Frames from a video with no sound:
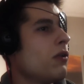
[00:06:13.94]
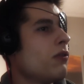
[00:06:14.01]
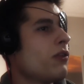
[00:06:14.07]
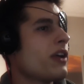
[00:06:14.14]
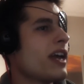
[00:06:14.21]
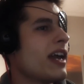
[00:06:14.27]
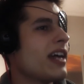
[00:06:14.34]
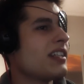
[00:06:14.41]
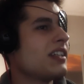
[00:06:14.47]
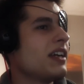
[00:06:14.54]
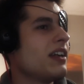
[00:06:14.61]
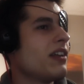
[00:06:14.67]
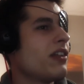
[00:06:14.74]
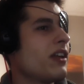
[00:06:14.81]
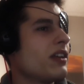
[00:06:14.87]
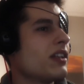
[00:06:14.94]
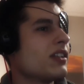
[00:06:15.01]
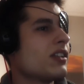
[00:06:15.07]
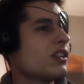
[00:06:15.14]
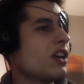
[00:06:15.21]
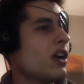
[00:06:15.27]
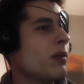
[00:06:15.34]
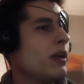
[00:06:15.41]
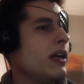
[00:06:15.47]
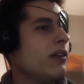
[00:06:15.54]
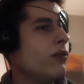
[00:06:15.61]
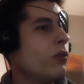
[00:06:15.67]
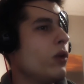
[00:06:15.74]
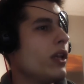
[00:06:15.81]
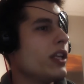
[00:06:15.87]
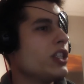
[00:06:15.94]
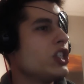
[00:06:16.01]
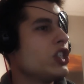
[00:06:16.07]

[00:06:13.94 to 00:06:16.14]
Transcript: Forget I say nothing. This is gonna be really